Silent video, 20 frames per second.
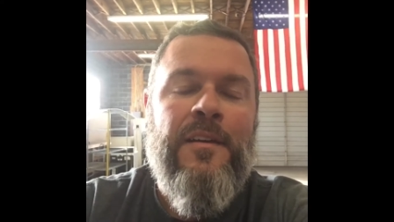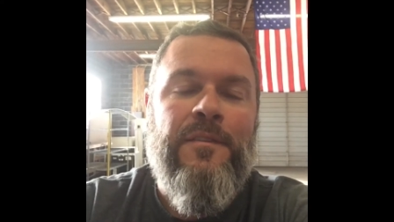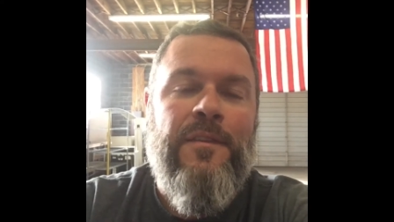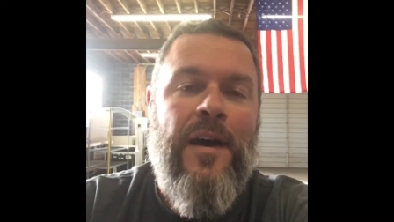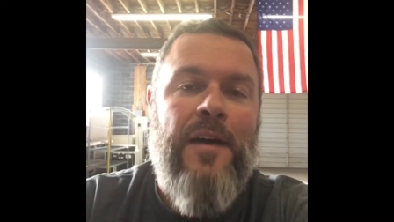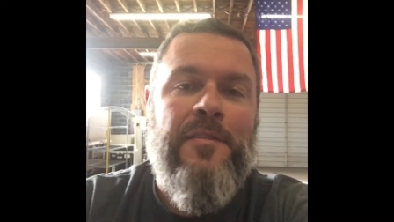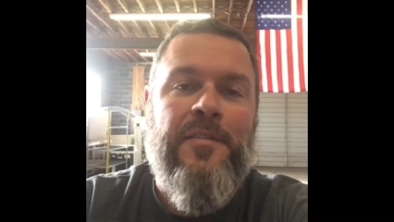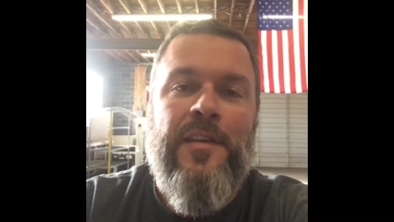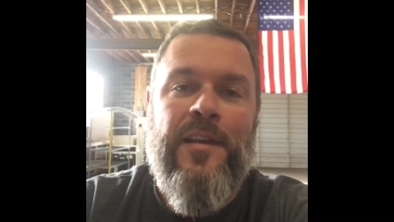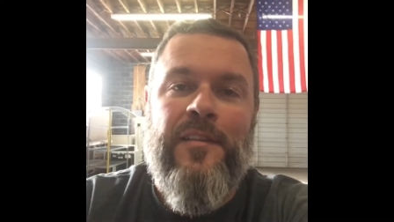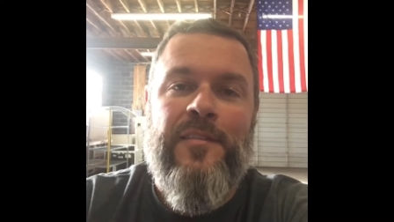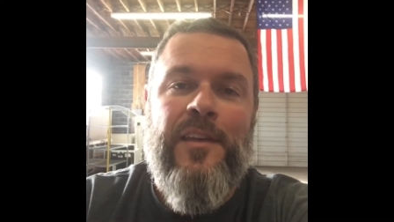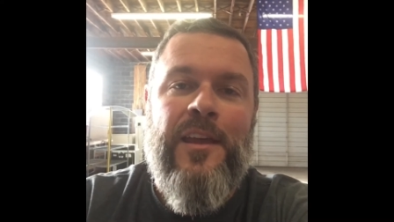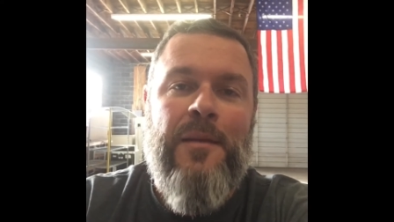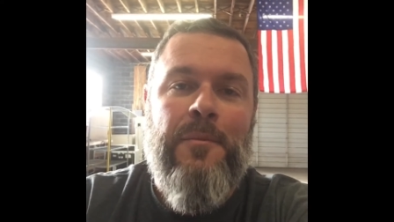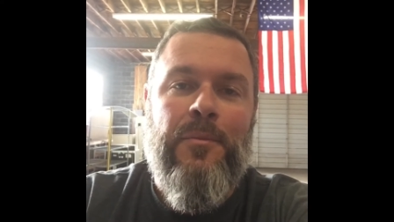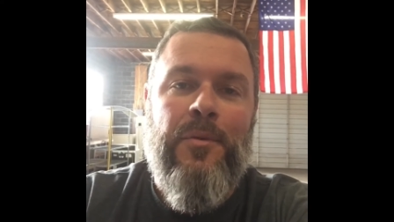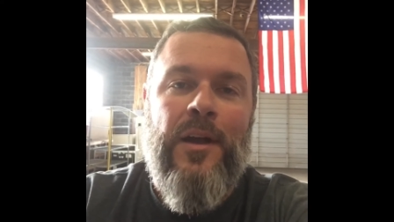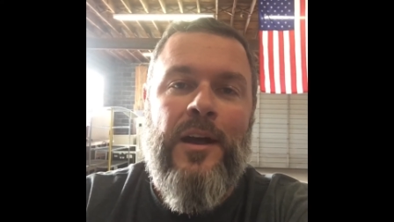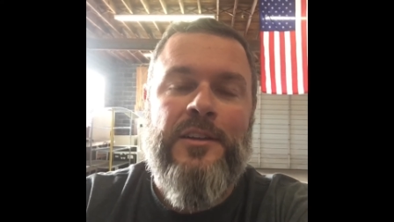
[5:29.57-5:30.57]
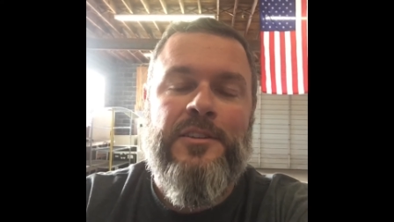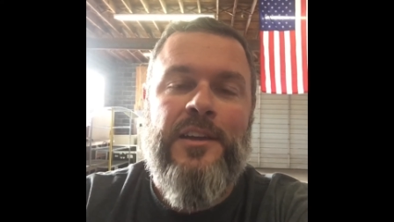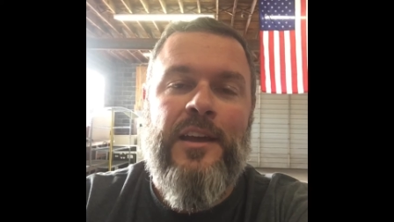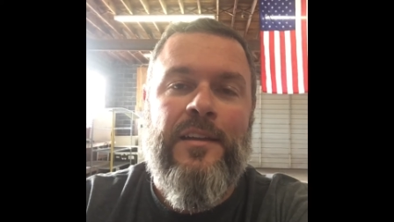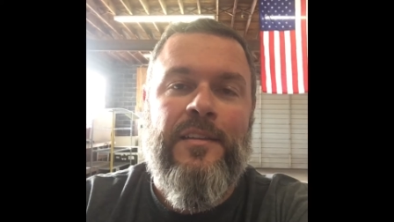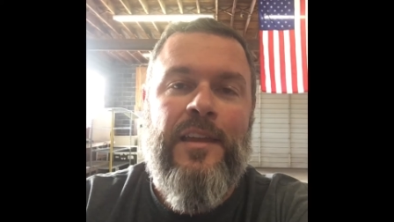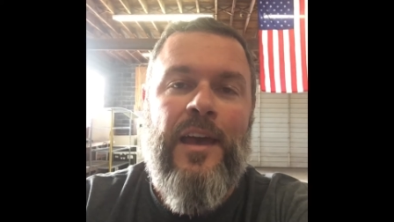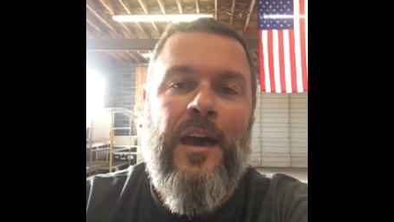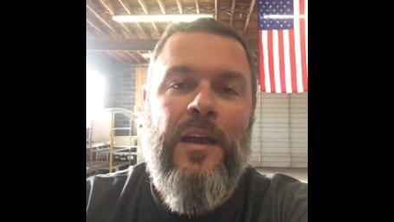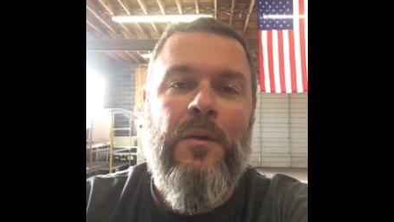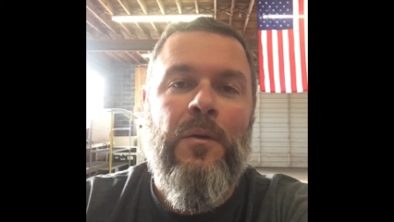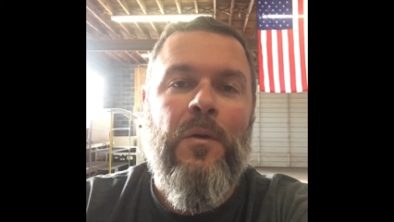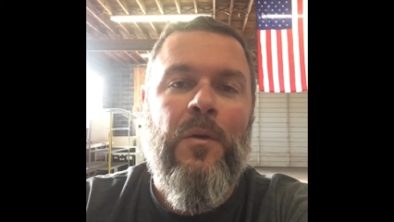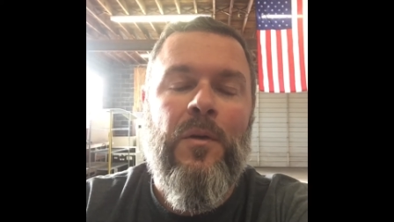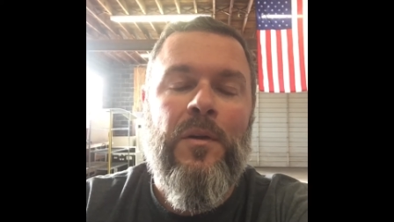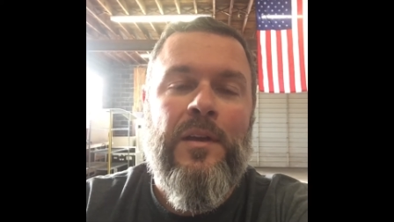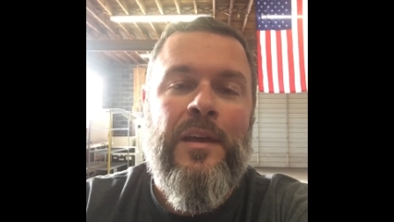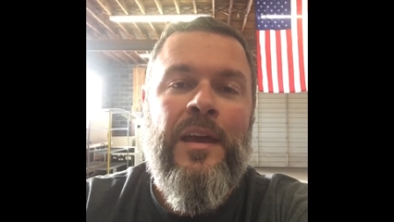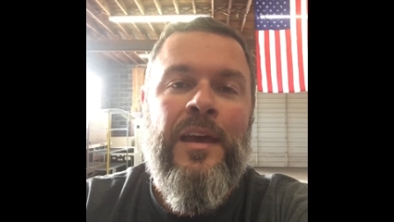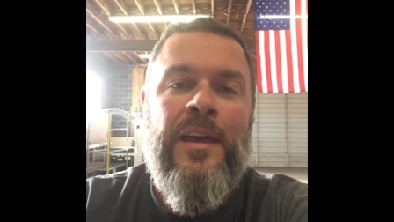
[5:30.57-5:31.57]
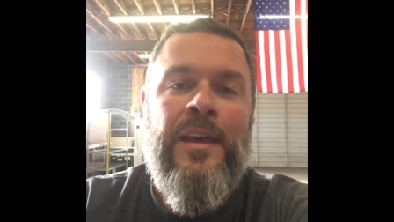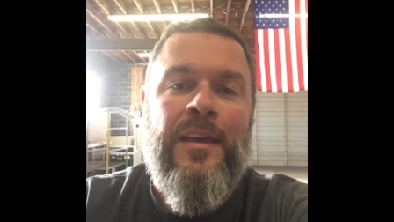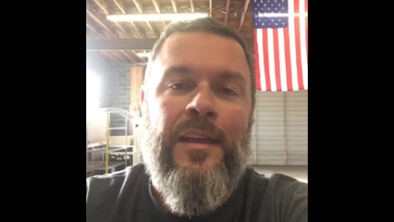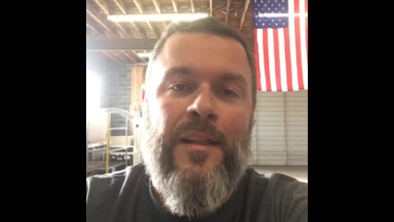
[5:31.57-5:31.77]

516project.org